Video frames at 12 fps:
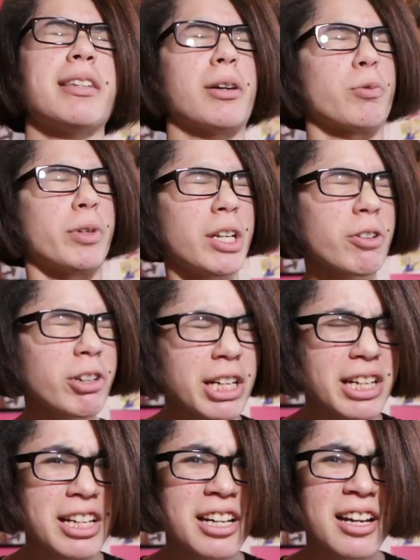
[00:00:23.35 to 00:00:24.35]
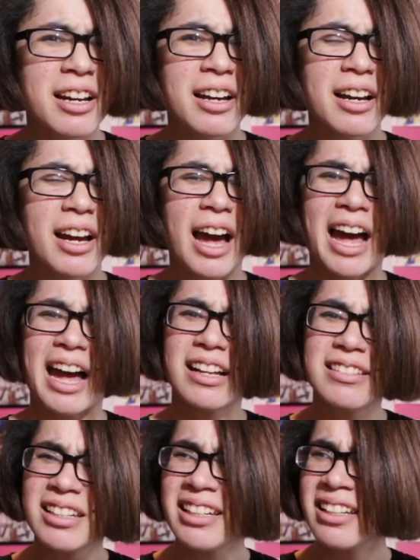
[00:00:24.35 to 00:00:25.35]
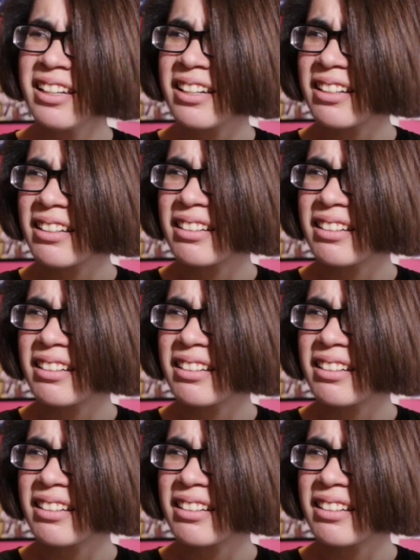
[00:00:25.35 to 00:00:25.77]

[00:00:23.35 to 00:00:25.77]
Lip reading: Like, Riri? Acting?